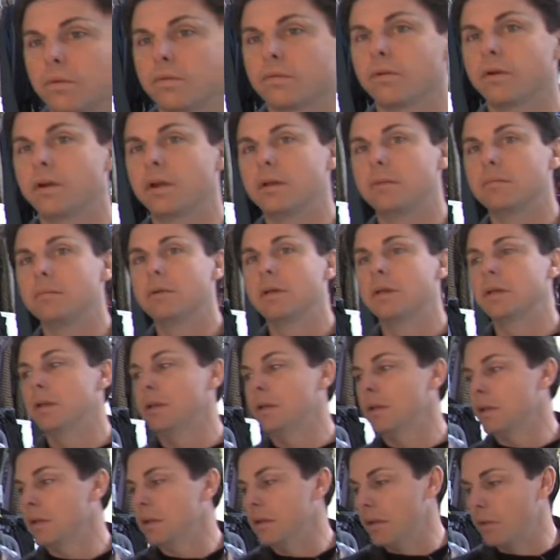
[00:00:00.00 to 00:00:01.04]
frame.
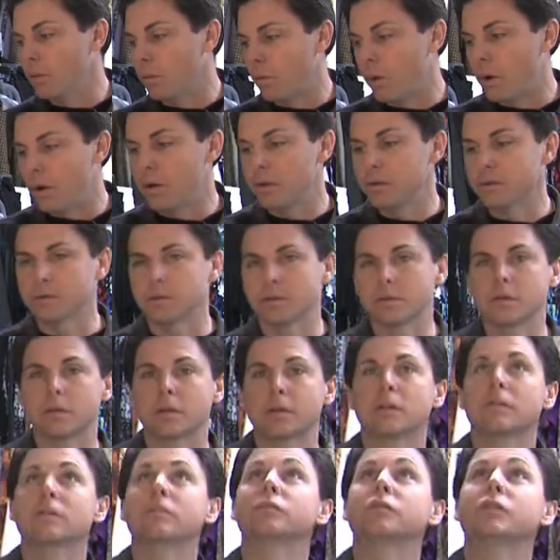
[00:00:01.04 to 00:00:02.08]
The walls are
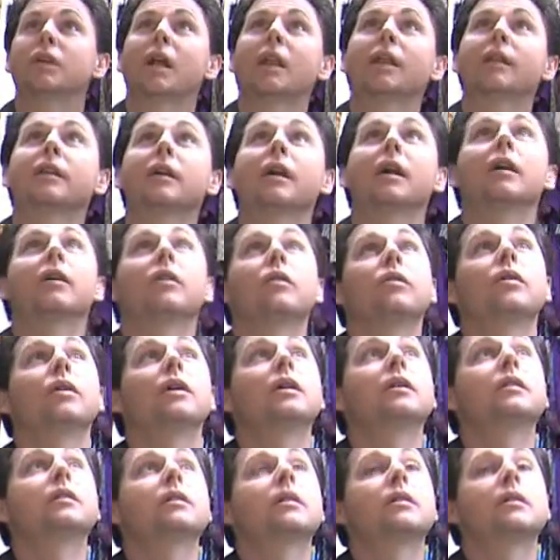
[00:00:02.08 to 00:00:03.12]
solid
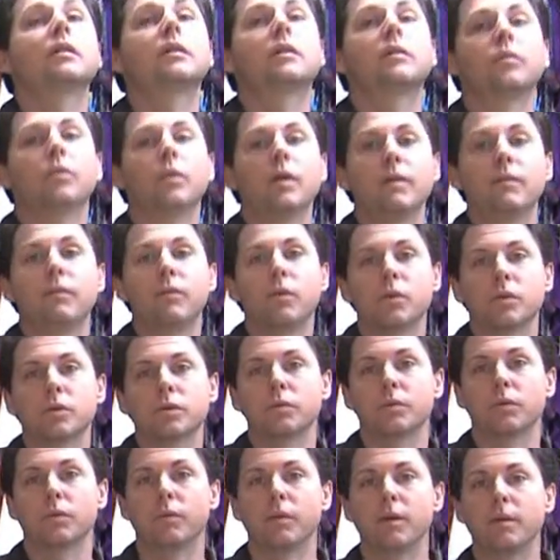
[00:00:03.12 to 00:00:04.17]
concrete, reinforced
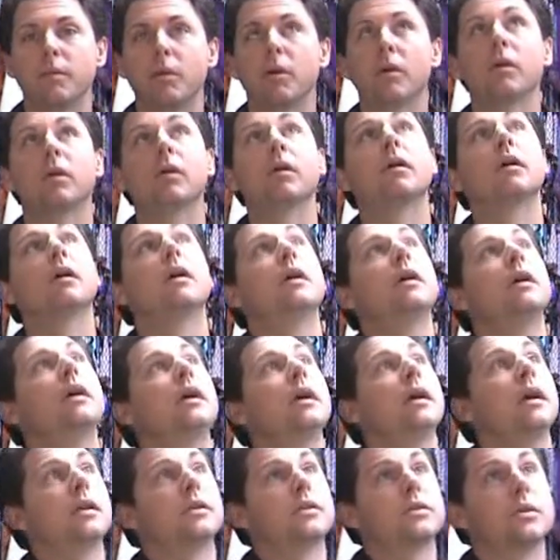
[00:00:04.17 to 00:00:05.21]
with rebar,
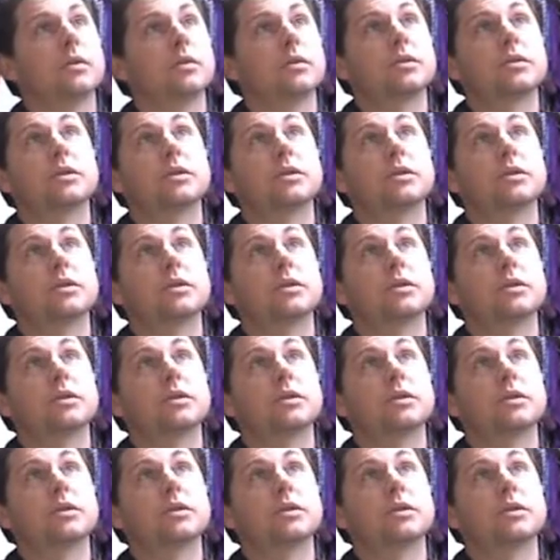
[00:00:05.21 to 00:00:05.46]
and so is the